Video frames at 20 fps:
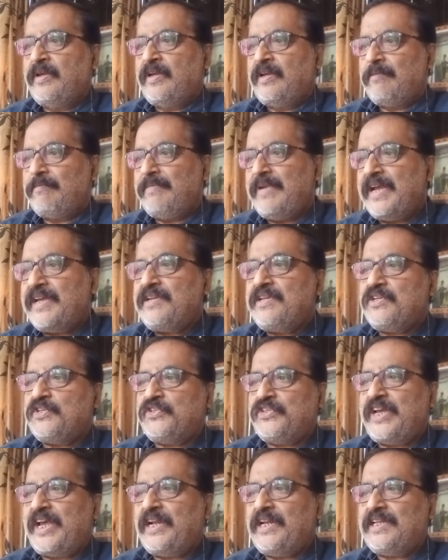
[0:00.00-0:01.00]
Mary
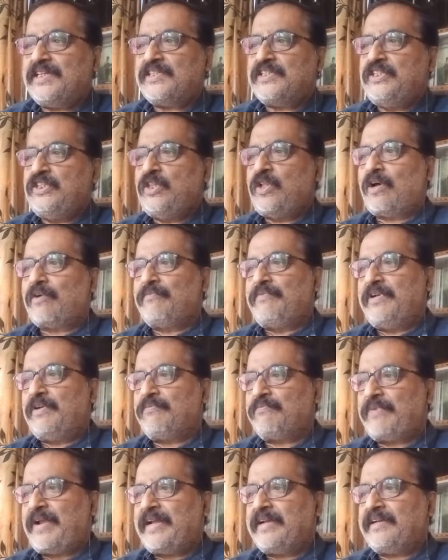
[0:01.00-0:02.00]
Shelley's novel
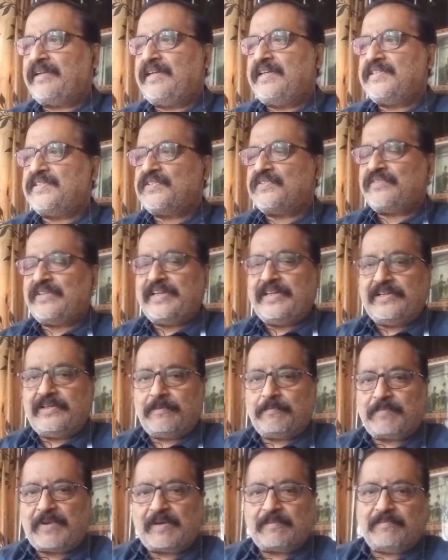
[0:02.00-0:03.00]

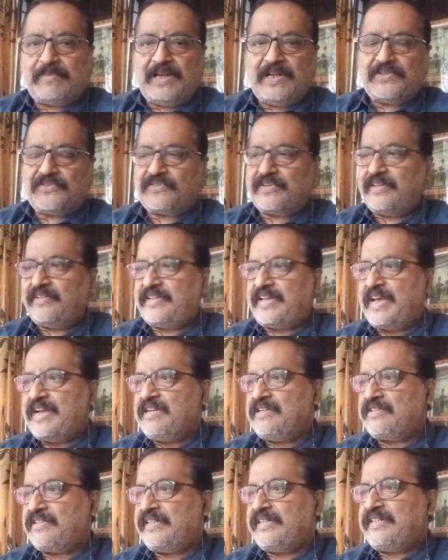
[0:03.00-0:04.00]
Frankenstein, published in
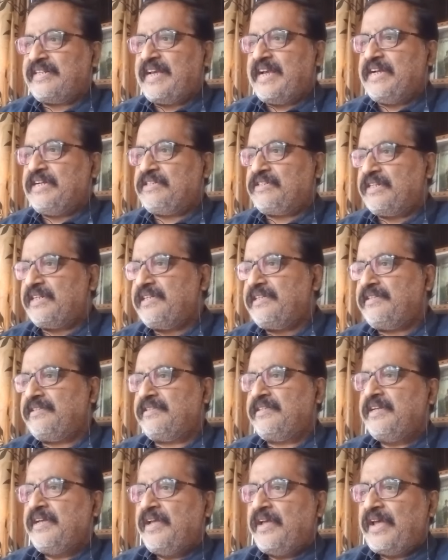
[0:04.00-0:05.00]

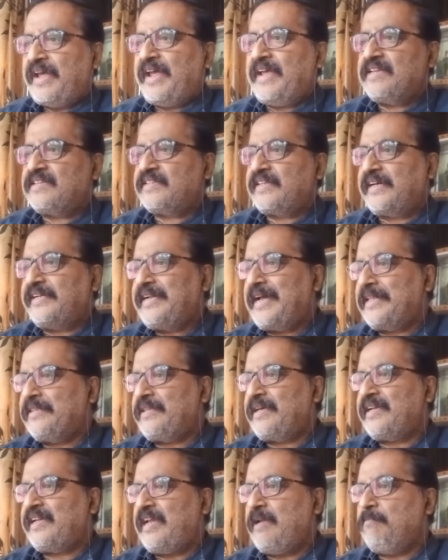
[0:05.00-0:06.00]
1818, is
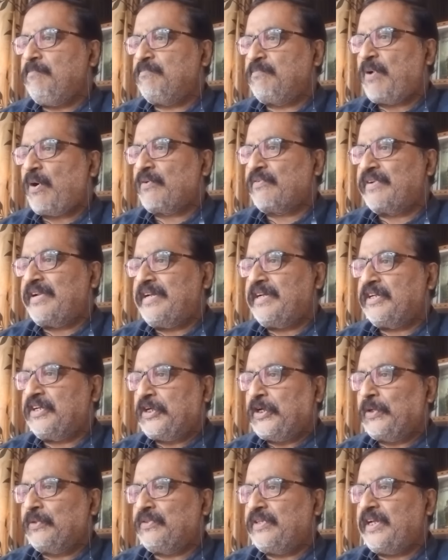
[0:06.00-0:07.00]
another important
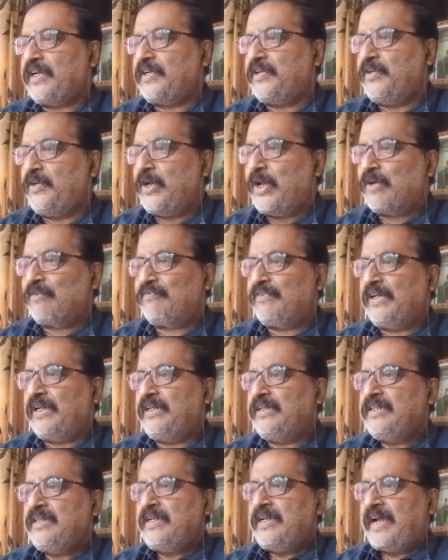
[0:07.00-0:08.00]
Gothic
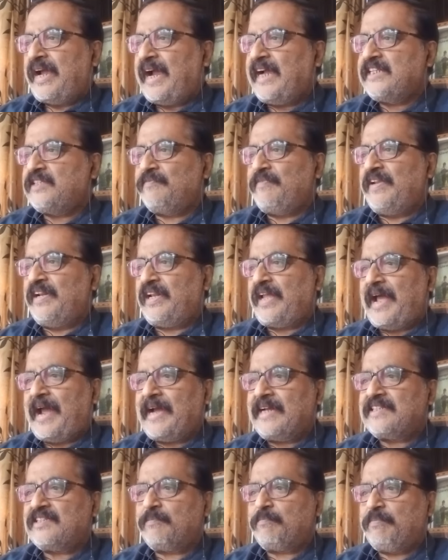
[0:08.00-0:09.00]
novel, as well
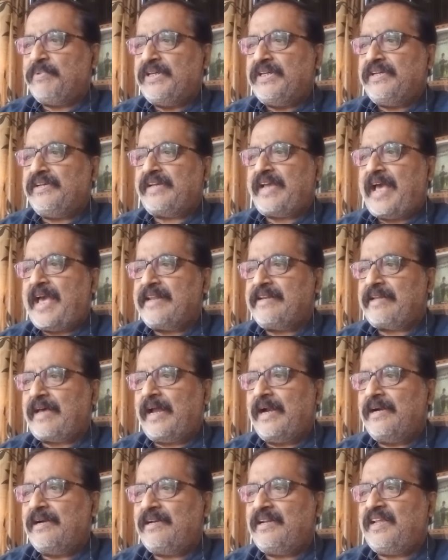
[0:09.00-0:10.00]
as being an
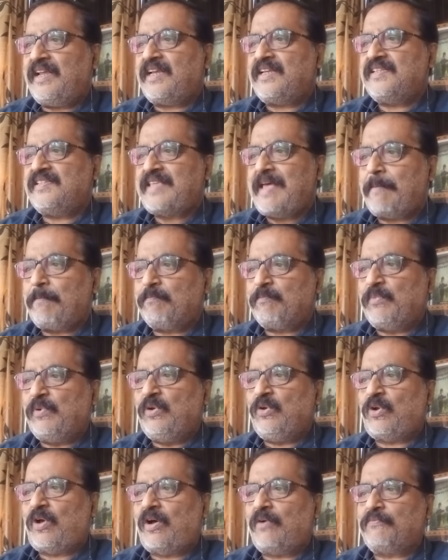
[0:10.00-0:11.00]
early
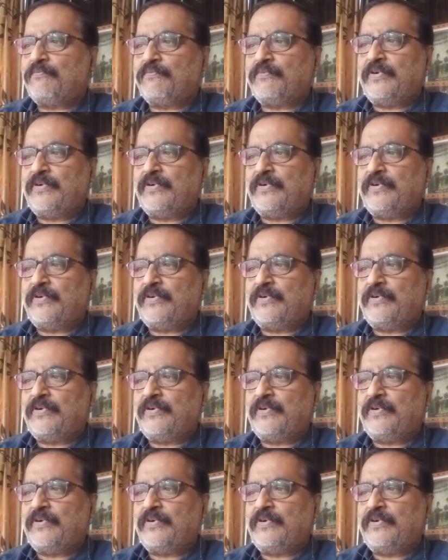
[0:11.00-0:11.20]
example of